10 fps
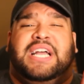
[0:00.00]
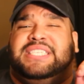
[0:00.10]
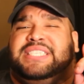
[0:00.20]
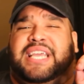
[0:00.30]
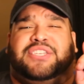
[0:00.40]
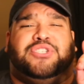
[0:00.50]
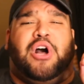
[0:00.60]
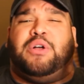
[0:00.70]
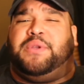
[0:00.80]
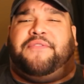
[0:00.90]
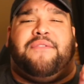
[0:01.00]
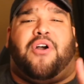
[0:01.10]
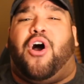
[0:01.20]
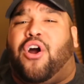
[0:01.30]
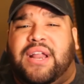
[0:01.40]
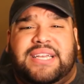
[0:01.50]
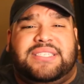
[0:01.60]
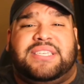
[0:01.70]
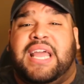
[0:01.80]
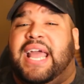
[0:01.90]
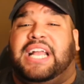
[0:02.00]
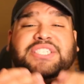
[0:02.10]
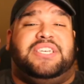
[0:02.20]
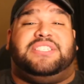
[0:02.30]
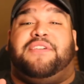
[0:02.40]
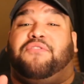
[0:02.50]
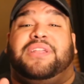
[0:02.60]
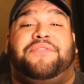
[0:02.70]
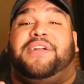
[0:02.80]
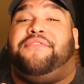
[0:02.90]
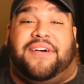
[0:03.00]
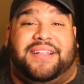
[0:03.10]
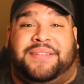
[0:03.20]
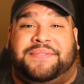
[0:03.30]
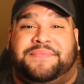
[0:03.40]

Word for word: sing songs with your favorite artists. It's just really, really fun.